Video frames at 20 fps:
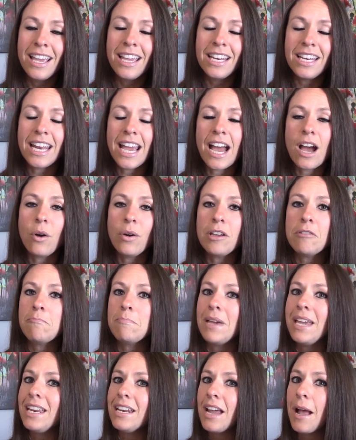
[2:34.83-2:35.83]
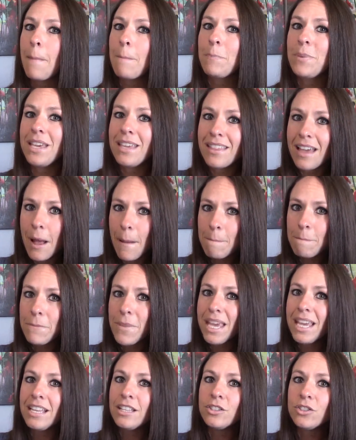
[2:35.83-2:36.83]
Now, it may not be that
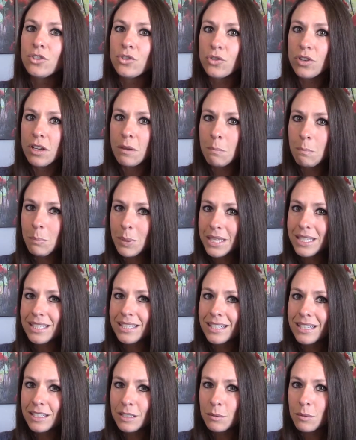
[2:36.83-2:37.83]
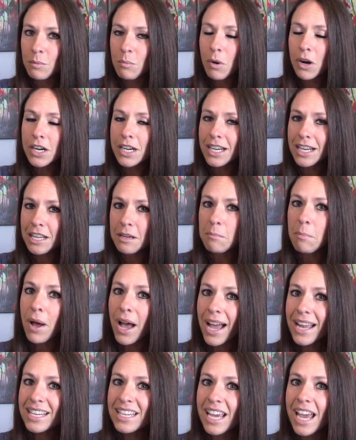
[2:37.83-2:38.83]
mainstream business and marketing
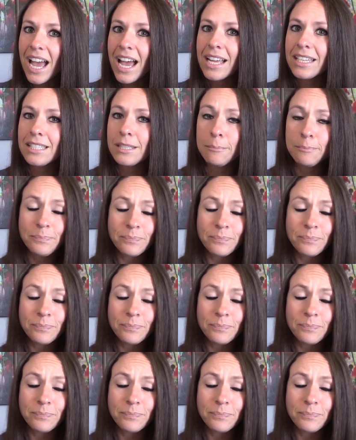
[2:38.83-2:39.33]
podcast,